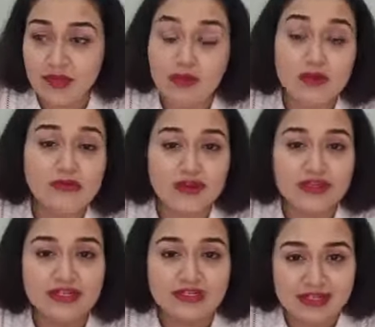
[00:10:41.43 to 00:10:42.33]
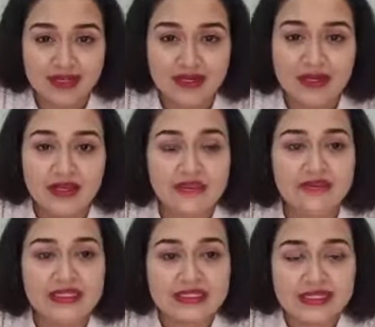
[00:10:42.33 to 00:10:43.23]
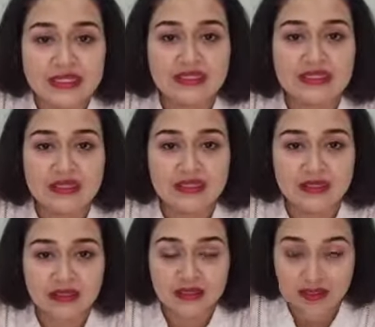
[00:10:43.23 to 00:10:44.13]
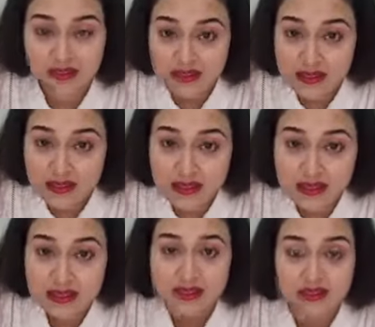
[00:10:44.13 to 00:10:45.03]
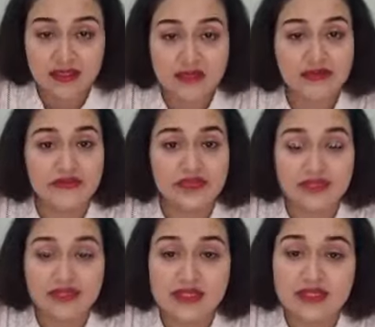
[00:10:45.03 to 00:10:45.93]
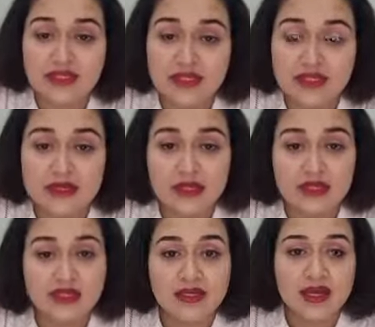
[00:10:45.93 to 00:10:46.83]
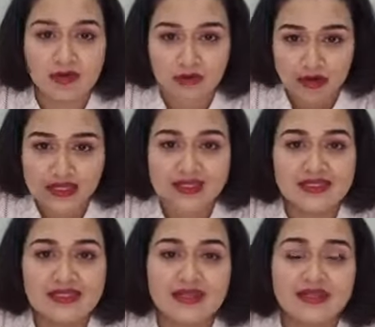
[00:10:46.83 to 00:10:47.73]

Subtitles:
good for your skin. If the skin is irritated, if it is sensitive, then avoid such